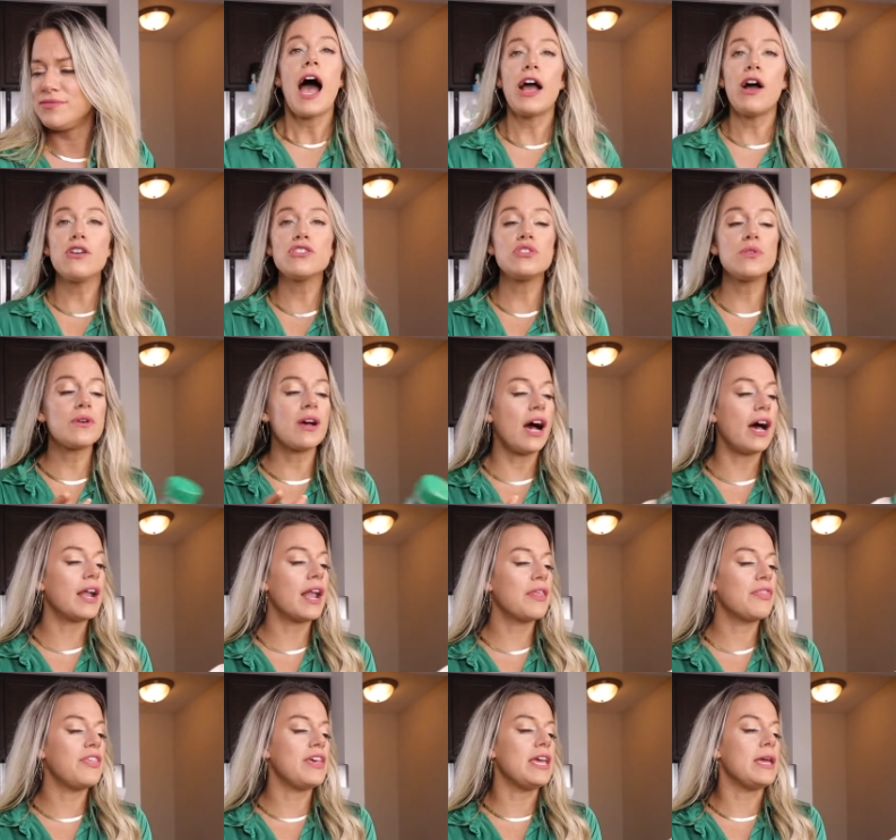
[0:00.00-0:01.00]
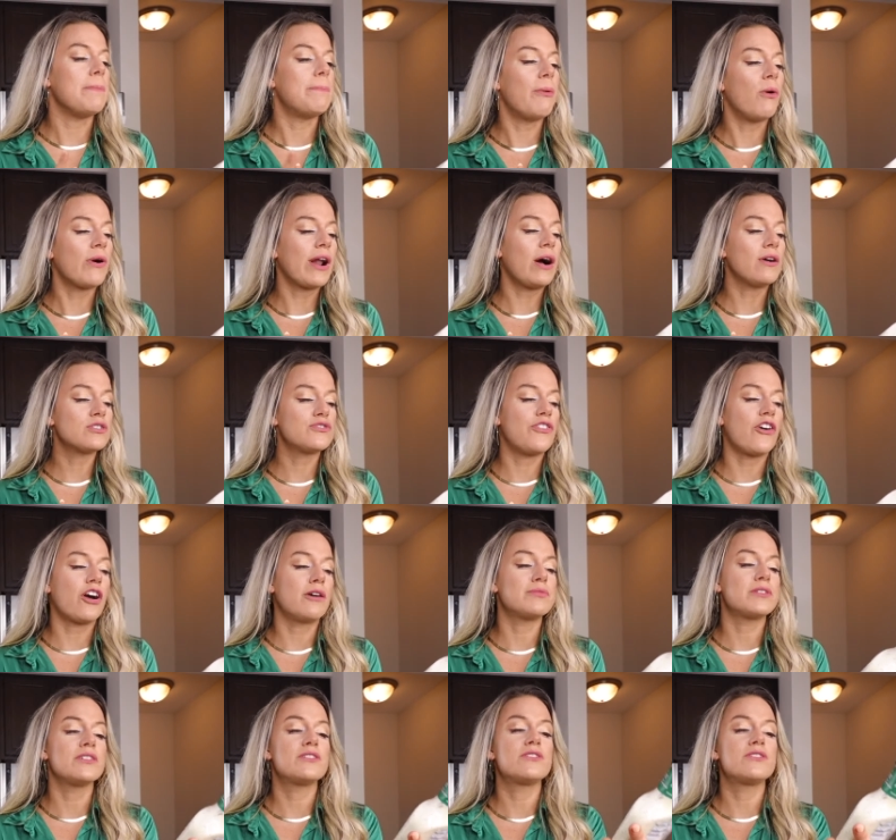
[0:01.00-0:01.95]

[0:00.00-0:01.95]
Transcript: I also got the Bolthouse Farms